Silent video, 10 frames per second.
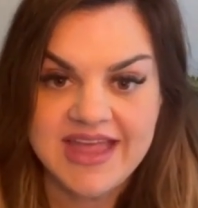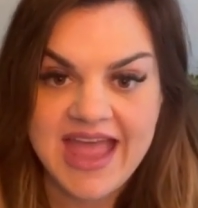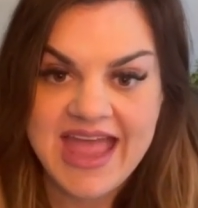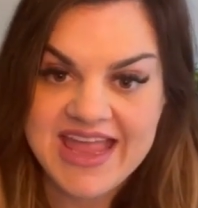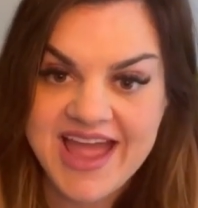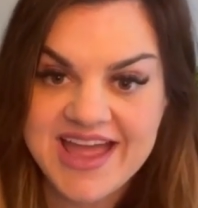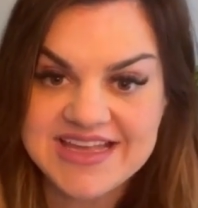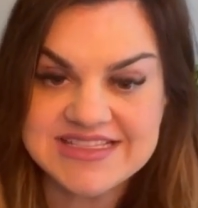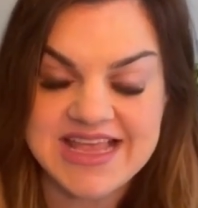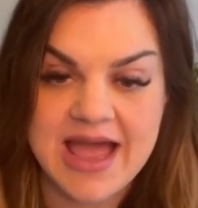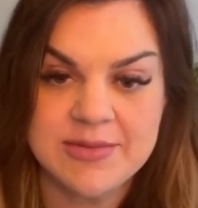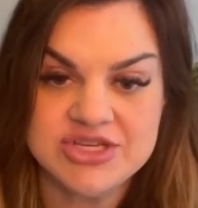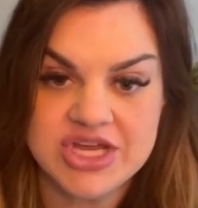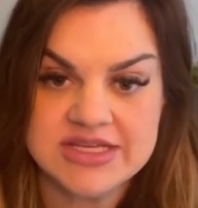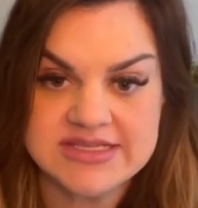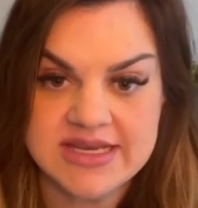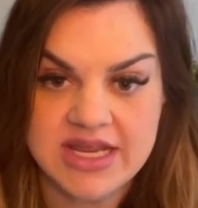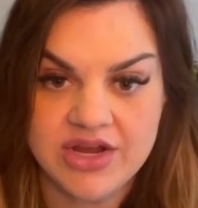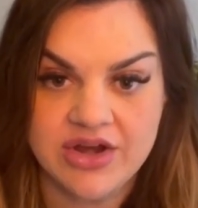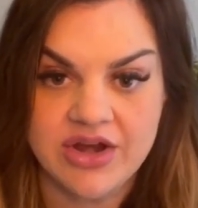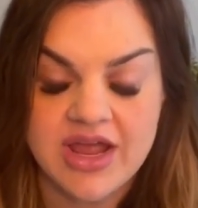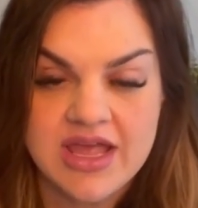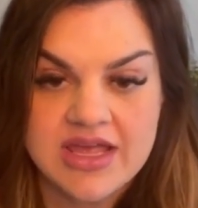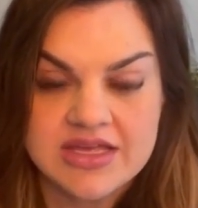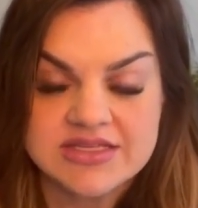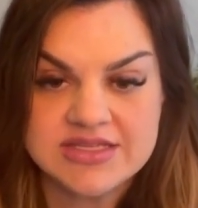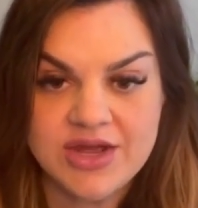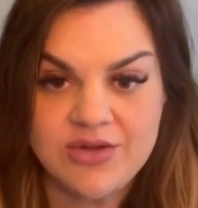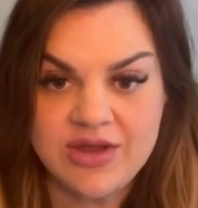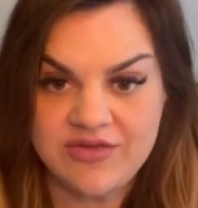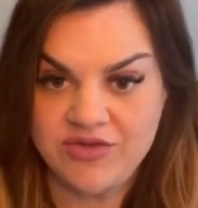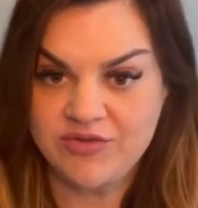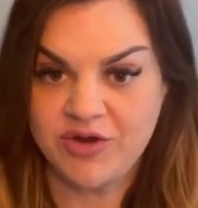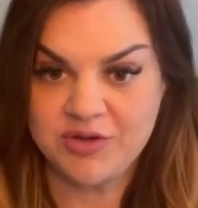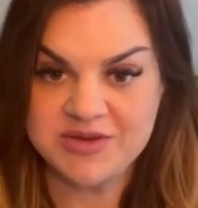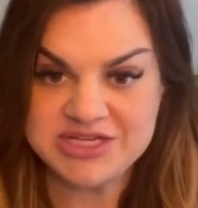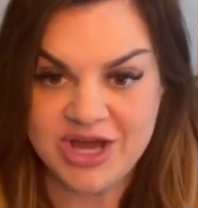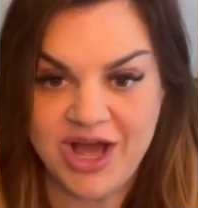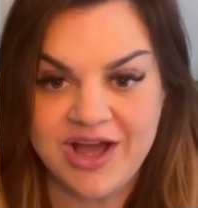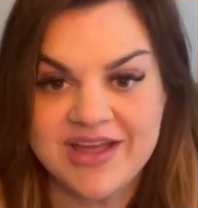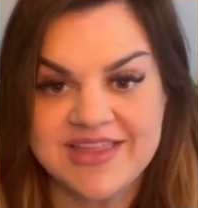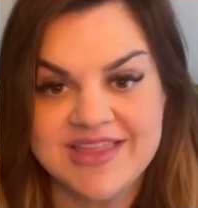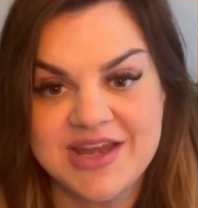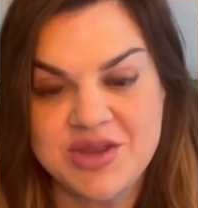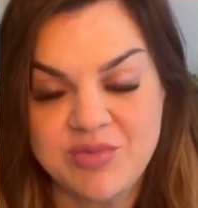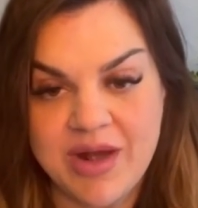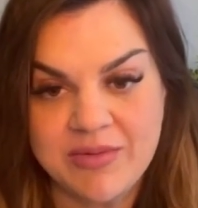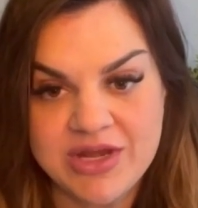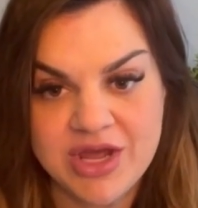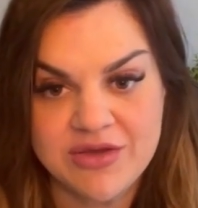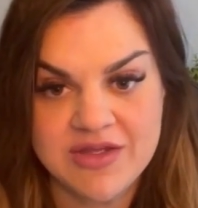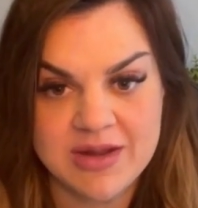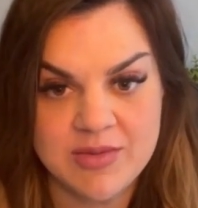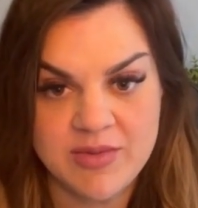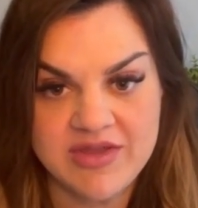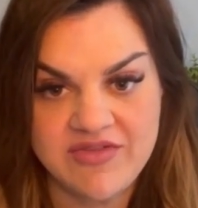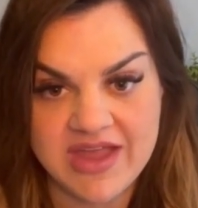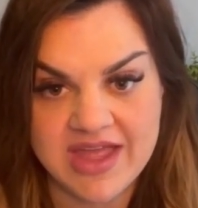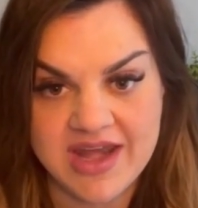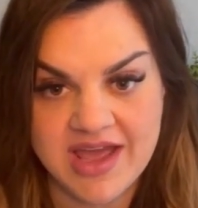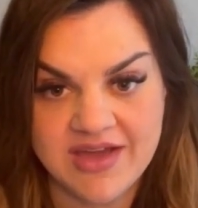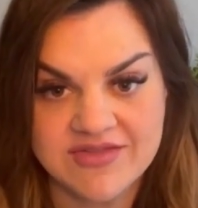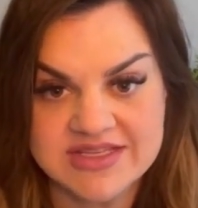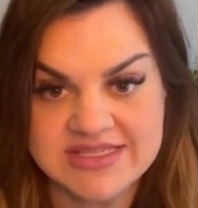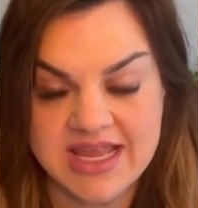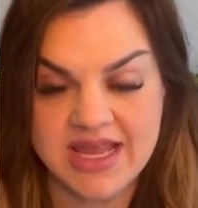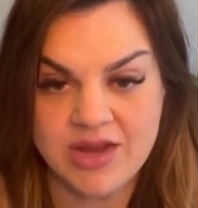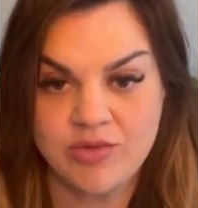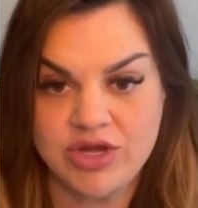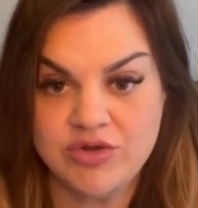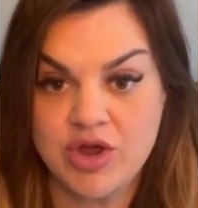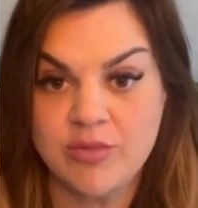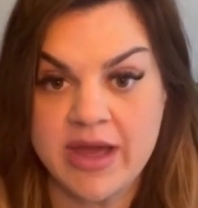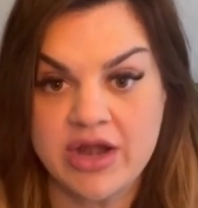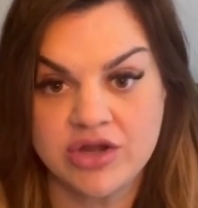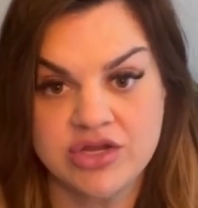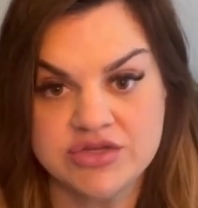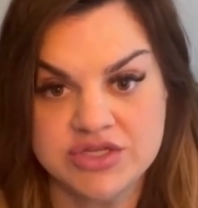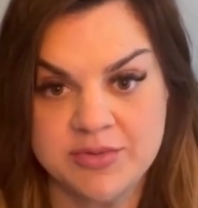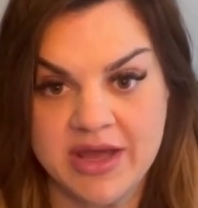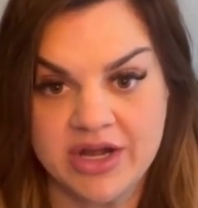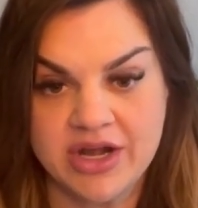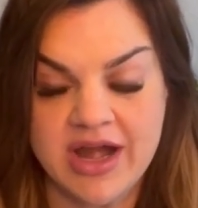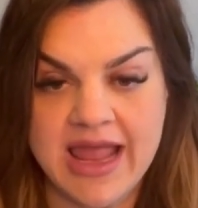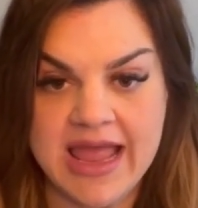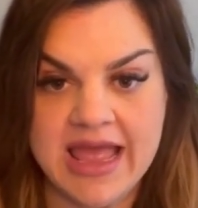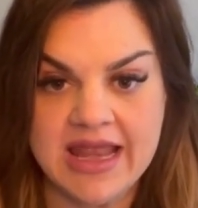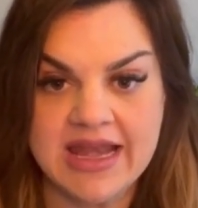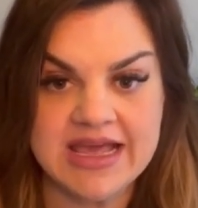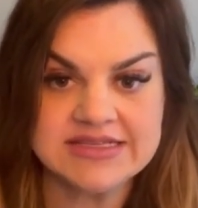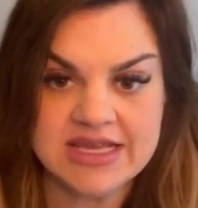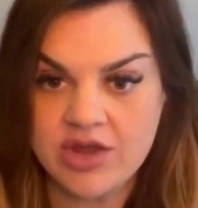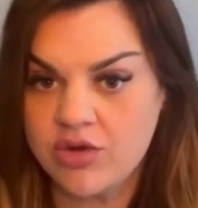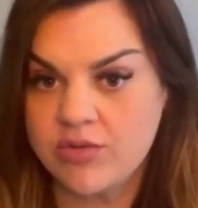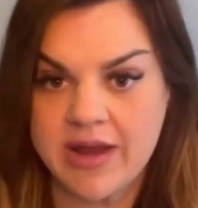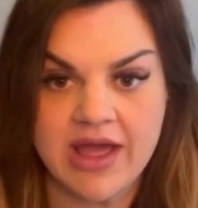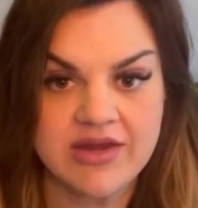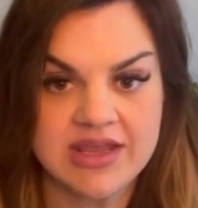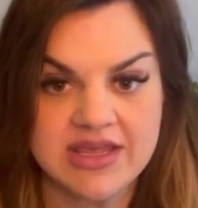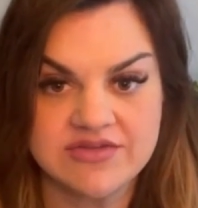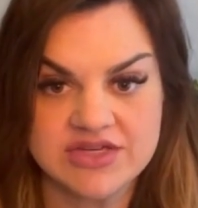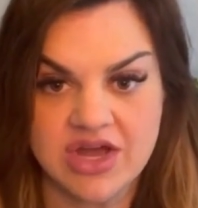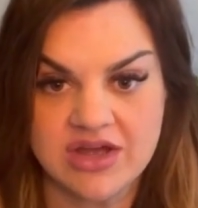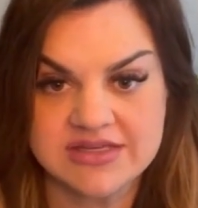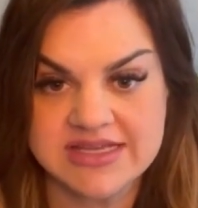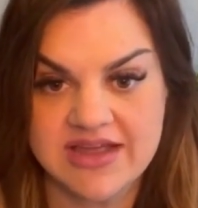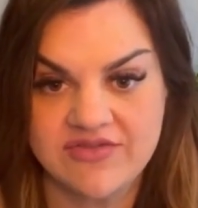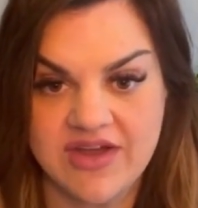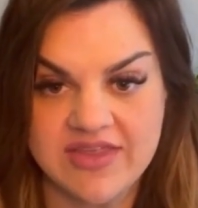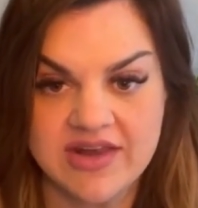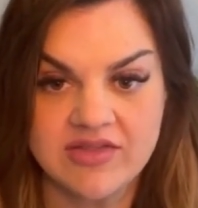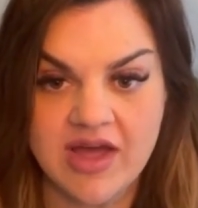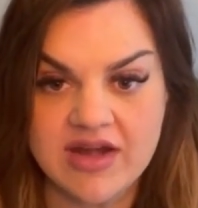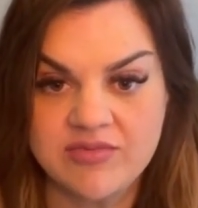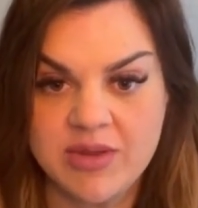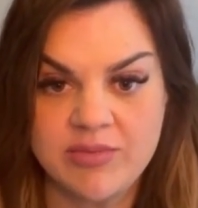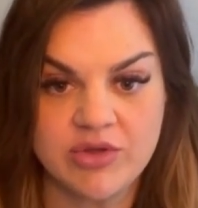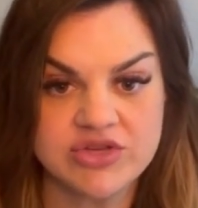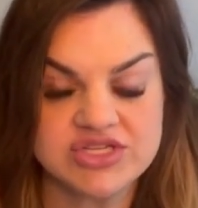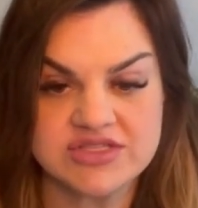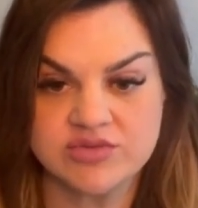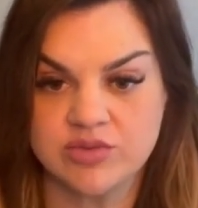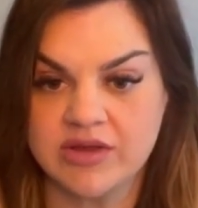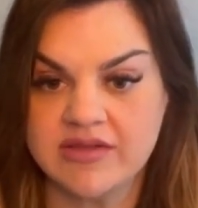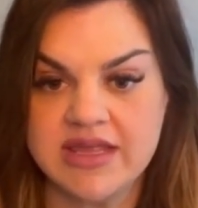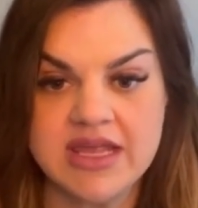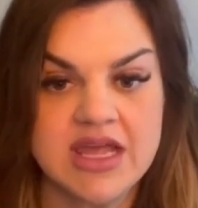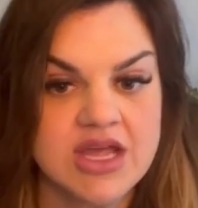Hey guys, Abby Johnson here. So if you've heard me talk, then you probably know that I'm a big fan of the saying, when you know better, you do better. And as I go around and give talks, I find that a lot of people just really